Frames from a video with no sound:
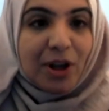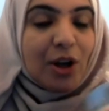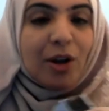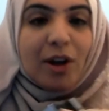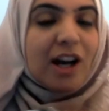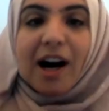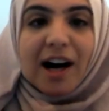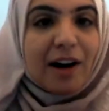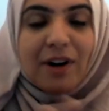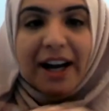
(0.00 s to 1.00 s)
car
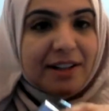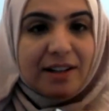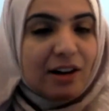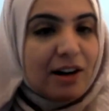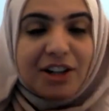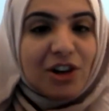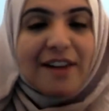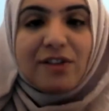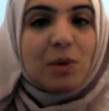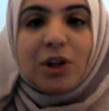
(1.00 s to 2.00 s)
drivers will
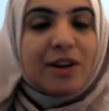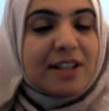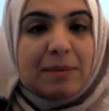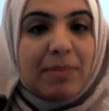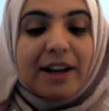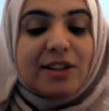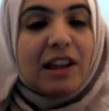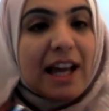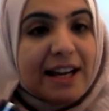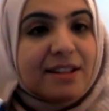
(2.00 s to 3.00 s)
not see lights, so lights
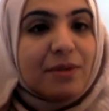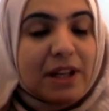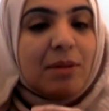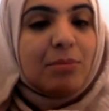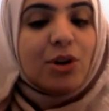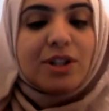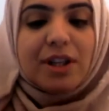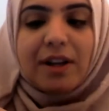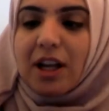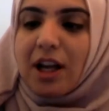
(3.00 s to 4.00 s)
are really important.
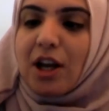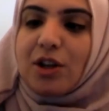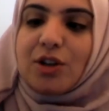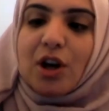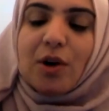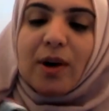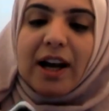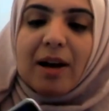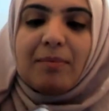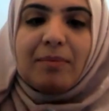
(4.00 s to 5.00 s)
So
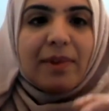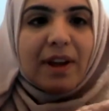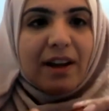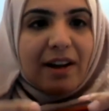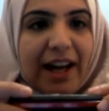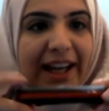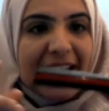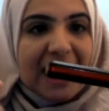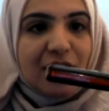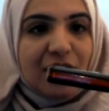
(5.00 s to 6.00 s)

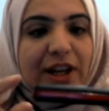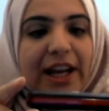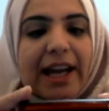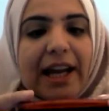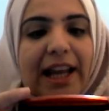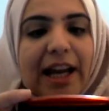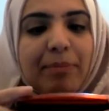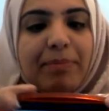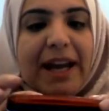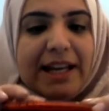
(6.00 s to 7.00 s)
again, you can get like
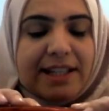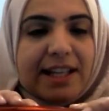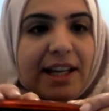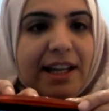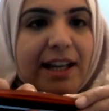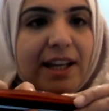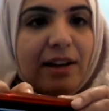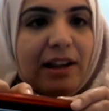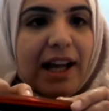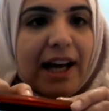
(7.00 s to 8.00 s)
basic
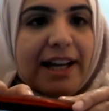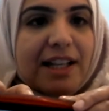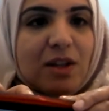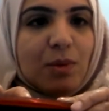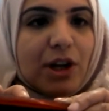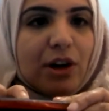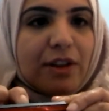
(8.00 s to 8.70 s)
lights. We got